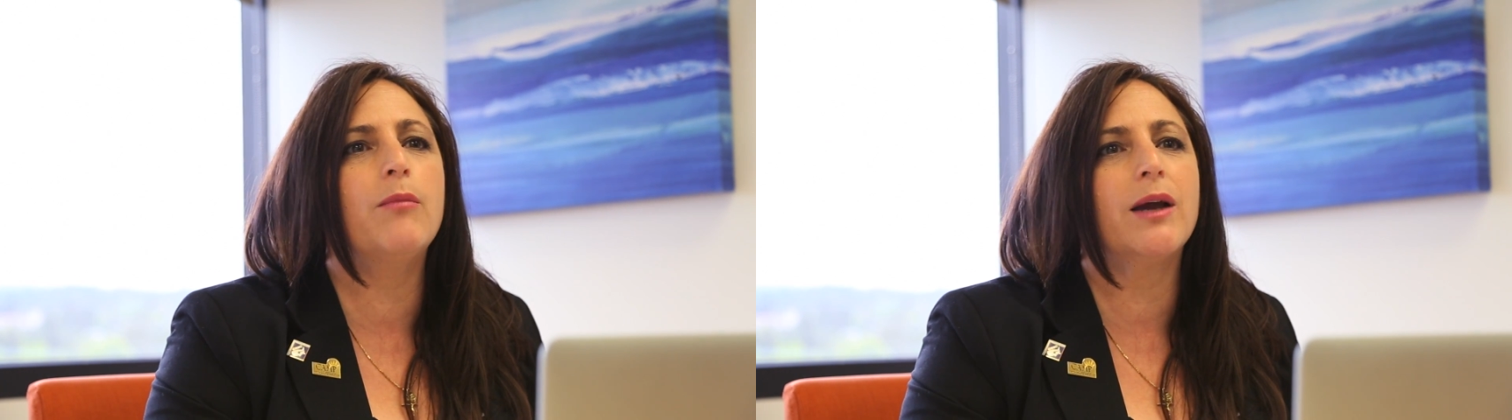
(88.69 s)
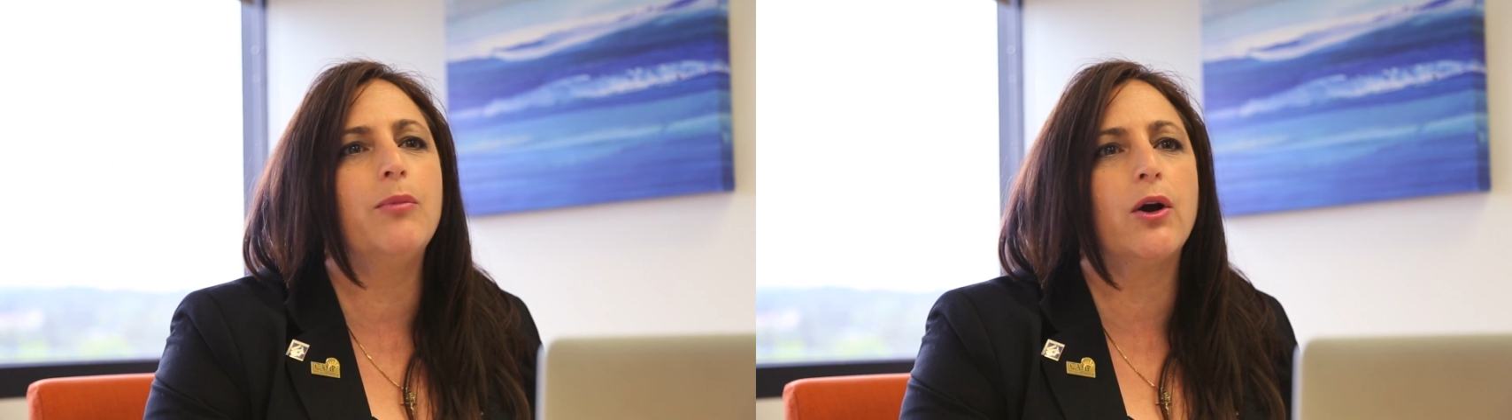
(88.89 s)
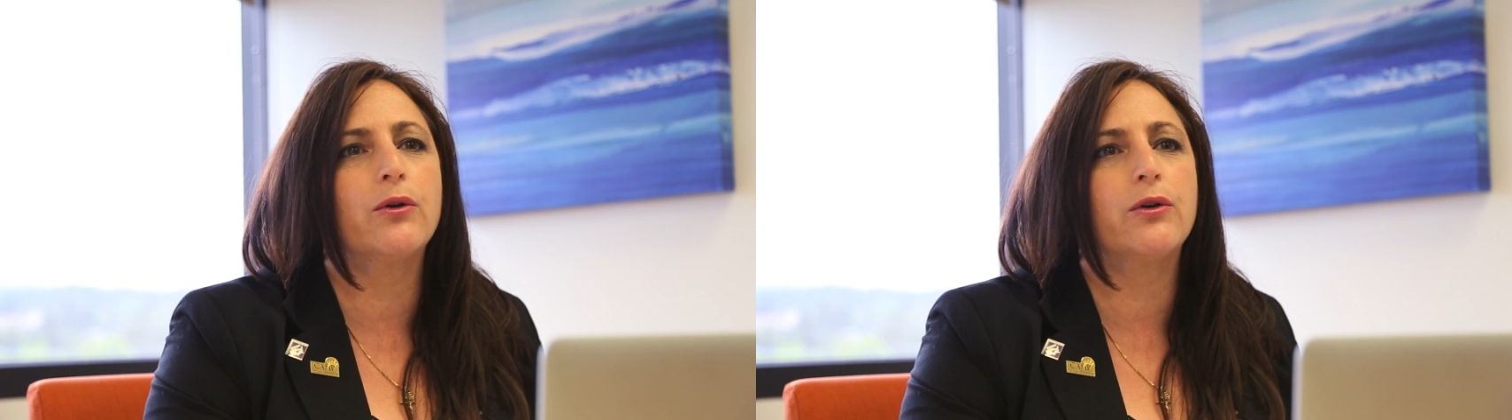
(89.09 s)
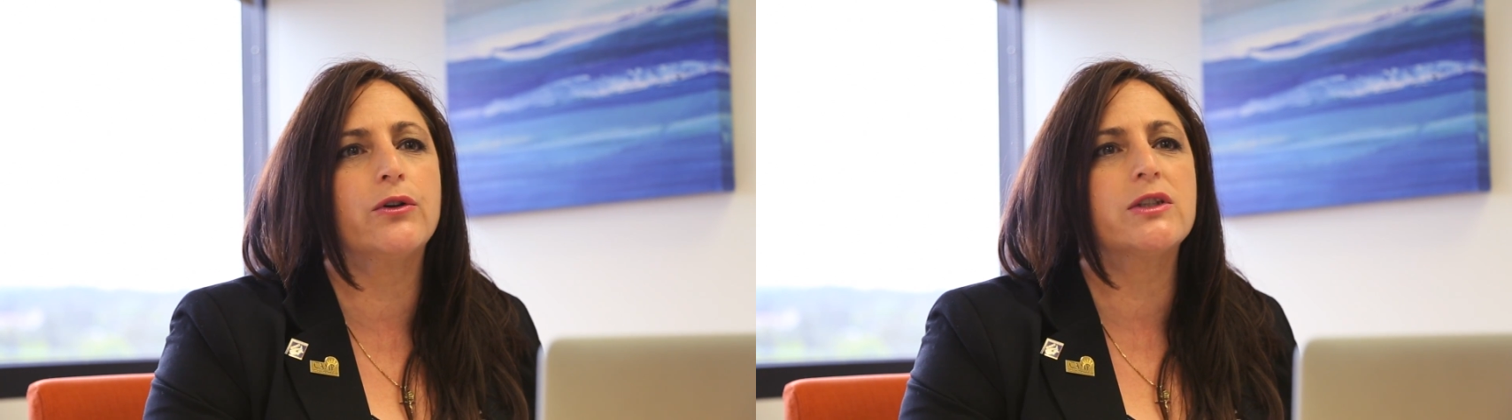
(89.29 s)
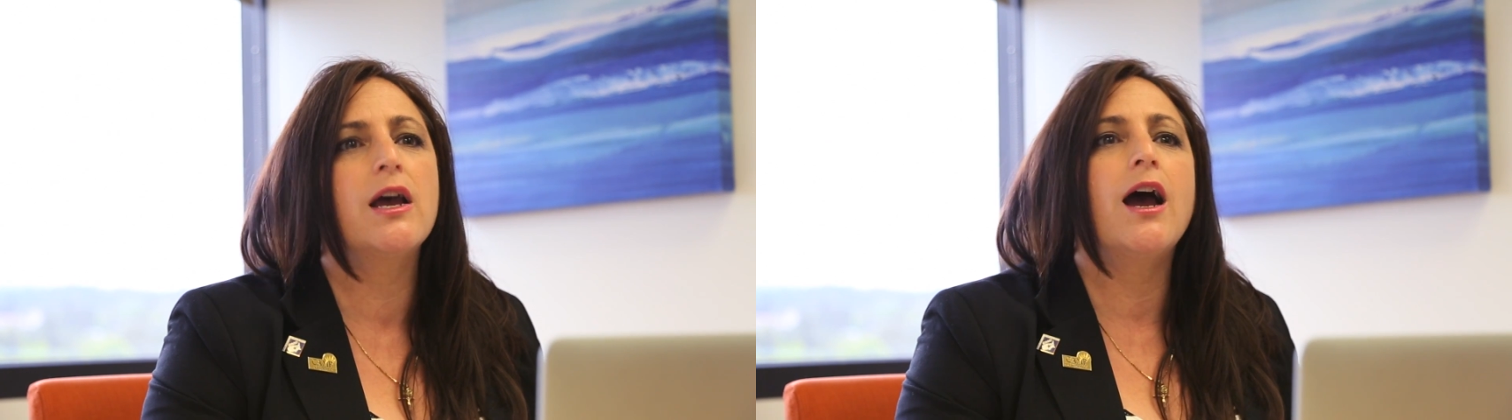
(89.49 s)
my
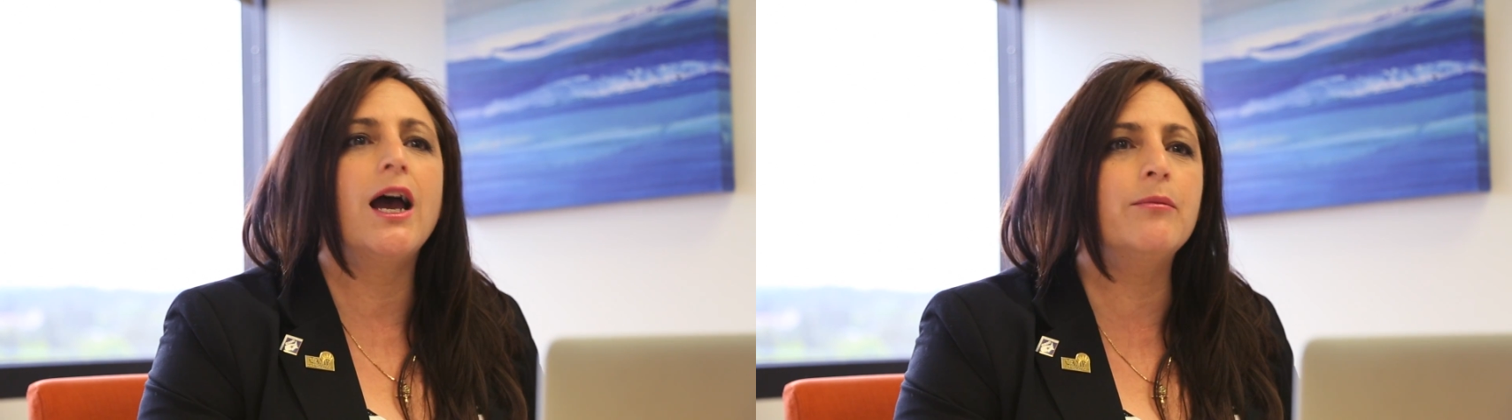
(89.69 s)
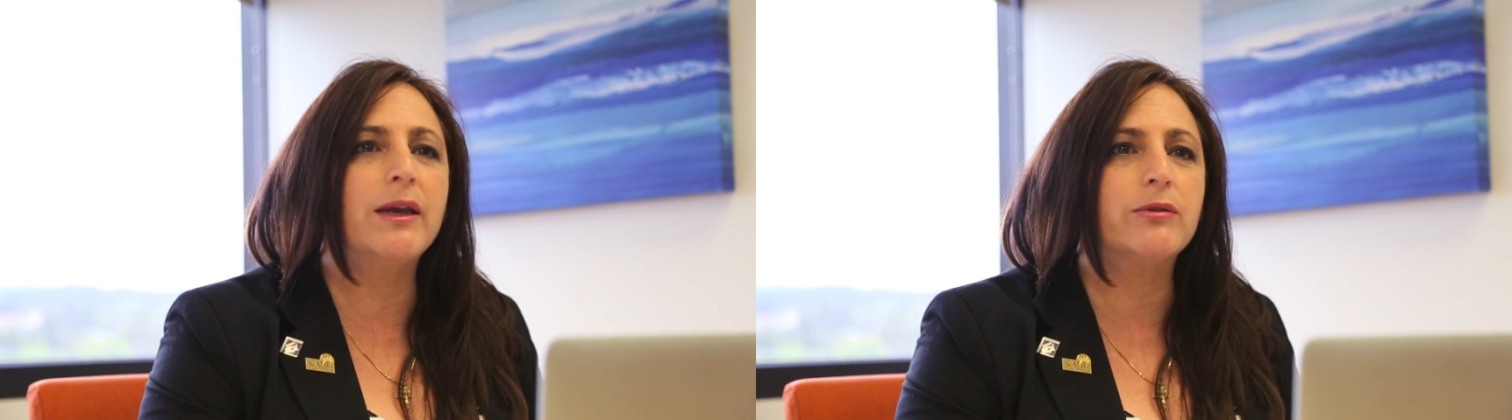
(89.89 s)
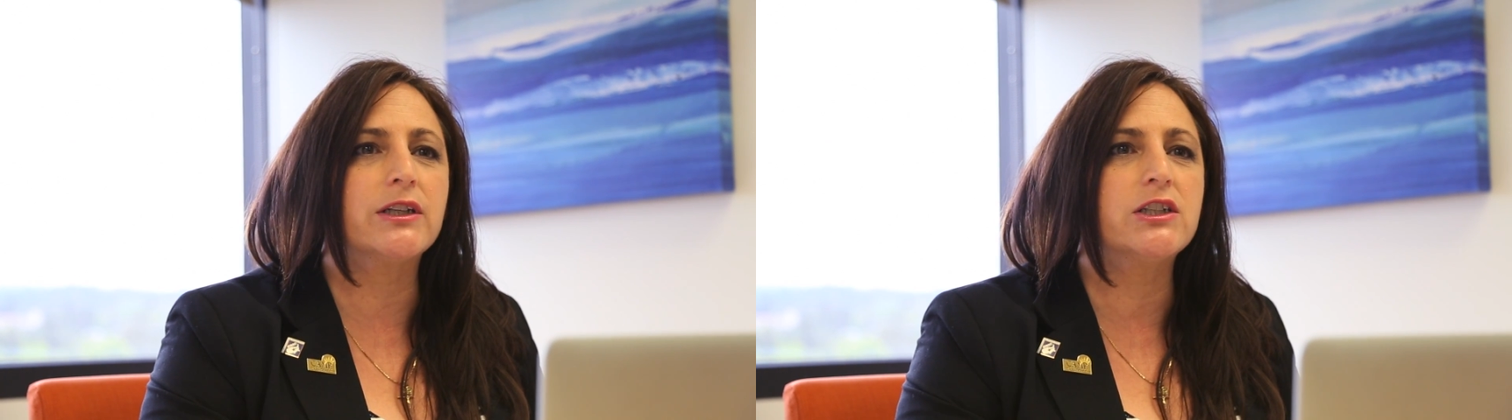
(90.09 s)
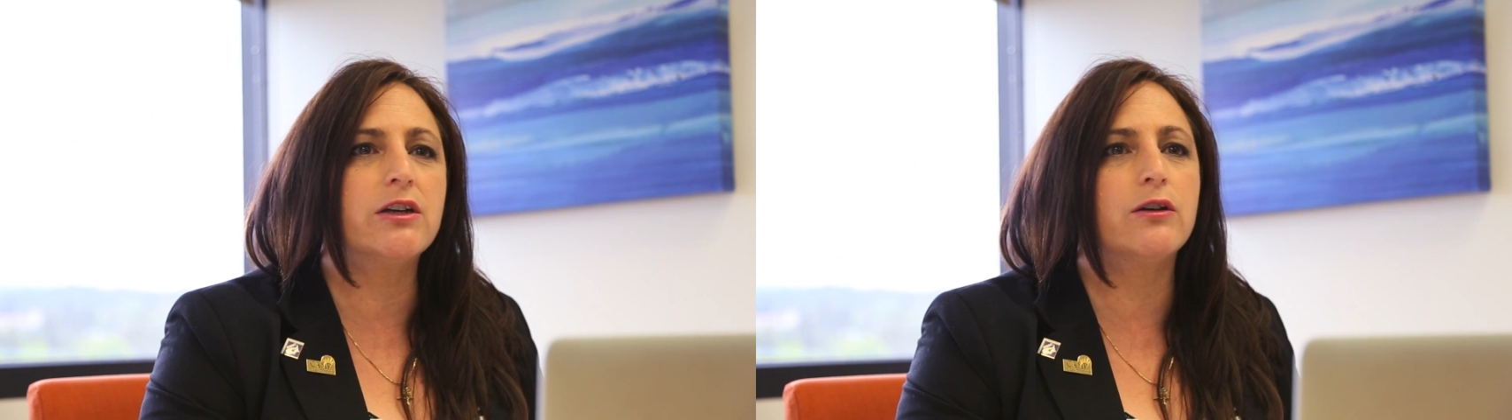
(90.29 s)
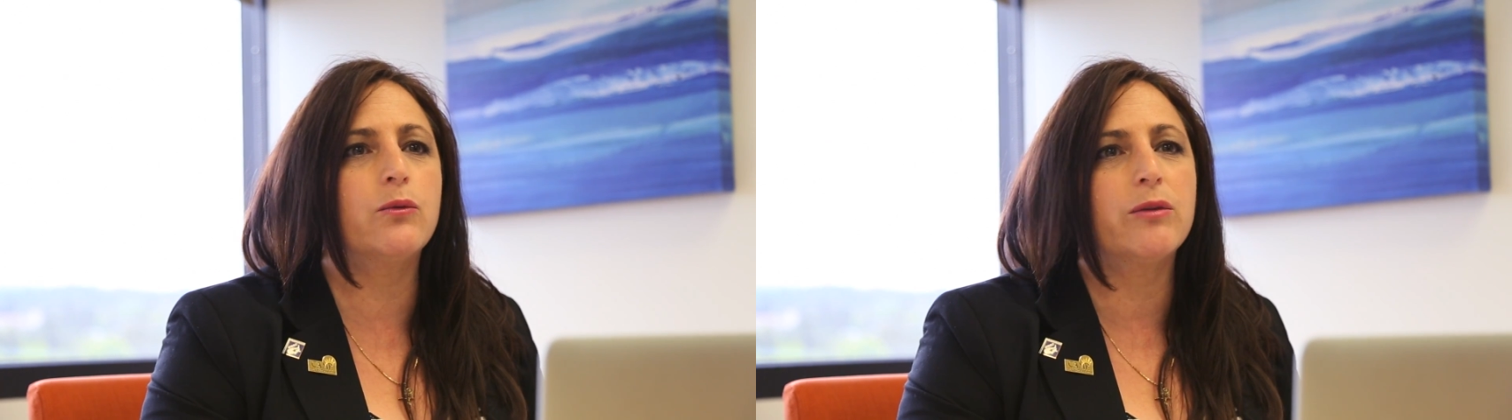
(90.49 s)
partners. I'm able to
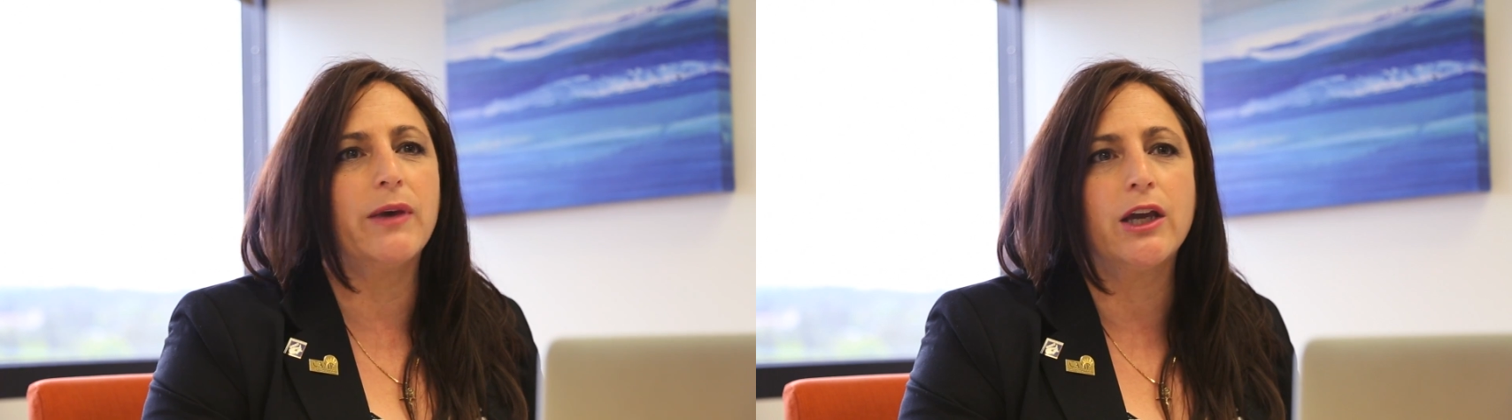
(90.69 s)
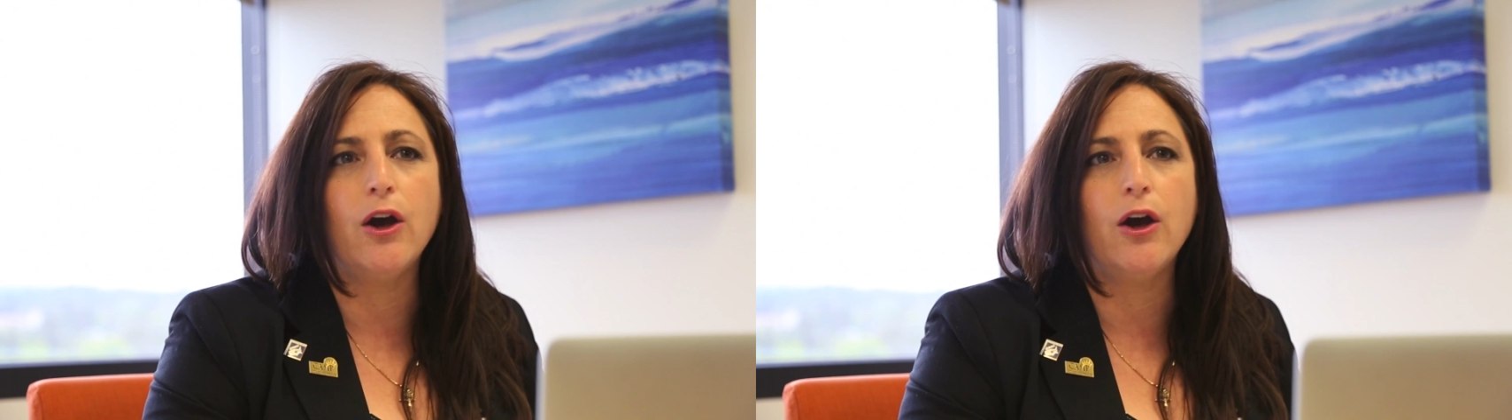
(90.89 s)
share it with my